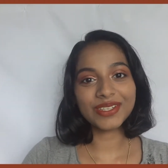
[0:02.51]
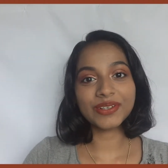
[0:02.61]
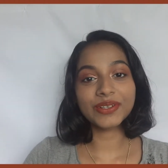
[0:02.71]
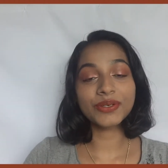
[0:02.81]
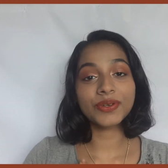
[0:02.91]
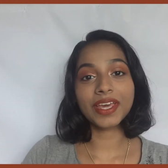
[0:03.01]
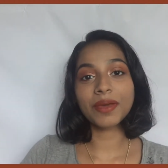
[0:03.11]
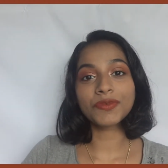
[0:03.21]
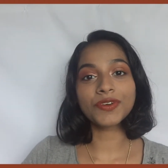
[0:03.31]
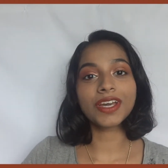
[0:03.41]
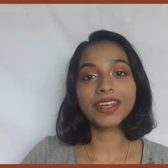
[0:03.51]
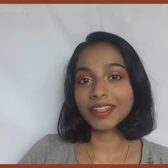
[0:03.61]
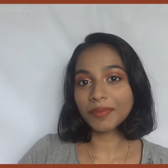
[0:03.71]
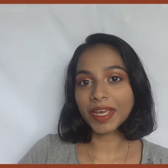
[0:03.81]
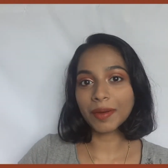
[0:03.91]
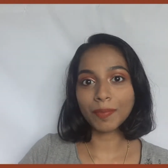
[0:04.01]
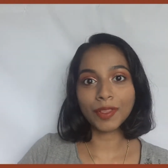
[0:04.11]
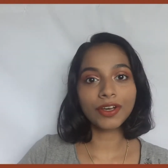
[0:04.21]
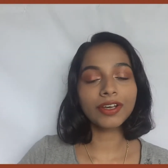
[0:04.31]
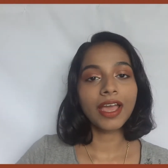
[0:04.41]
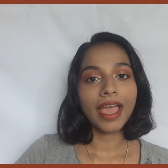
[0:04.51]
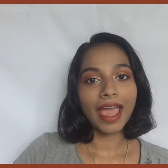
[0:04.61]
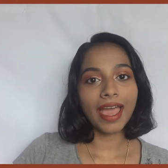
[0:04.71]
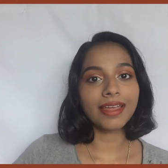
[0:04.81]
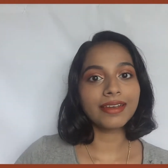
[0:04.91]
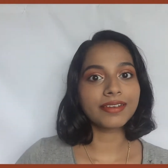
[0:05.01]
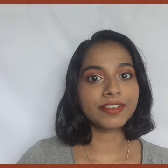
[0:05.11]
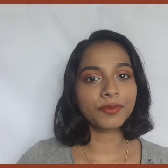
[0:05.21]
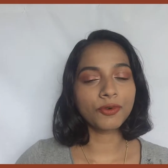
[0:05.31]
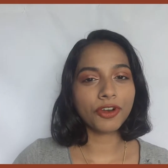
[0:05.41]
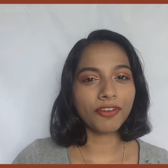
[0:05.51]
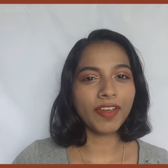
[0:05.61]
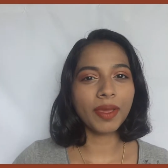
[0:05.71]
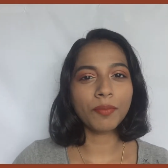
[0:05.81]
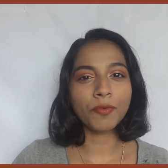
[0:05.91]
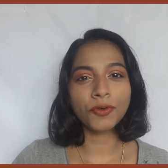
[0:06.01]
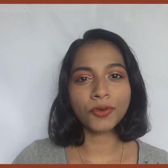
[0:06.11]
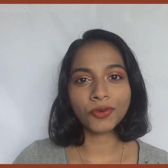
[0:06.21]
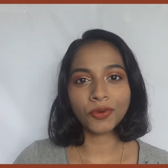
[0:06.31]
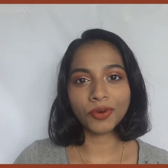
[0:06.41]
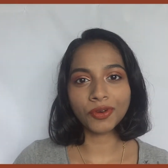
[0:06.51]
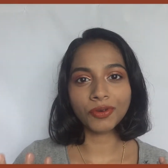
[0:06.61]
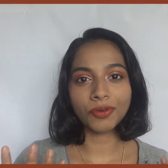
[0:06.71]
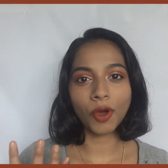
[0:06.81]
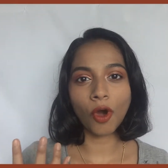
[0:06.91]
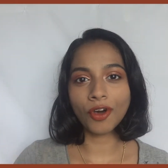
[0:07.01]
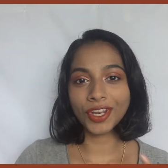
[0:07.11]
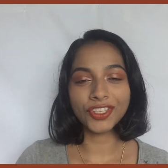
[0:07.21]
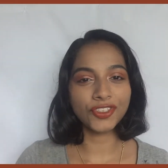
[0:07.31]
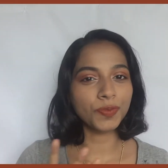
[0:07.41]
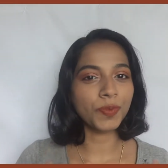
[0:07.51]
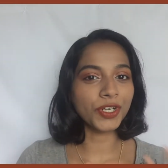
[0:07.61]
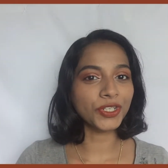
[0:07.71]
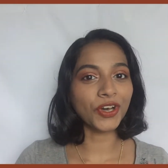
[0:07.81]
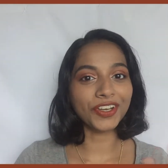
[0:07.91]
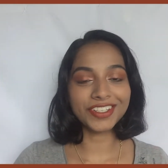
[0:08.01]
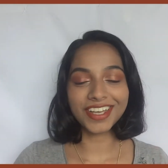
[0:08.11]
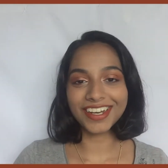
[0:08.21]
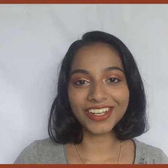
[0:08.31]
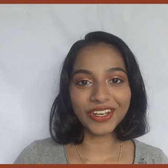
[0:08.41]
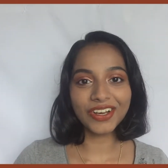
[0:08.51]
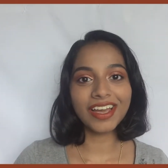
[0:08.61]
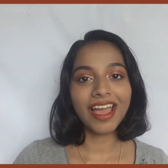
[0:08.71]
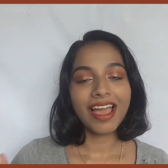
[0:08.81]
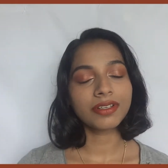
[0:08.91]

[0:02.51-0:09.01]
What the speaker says: So today I'm doing another makeup look and it is more of a monotone orange, burnt orange kind of look.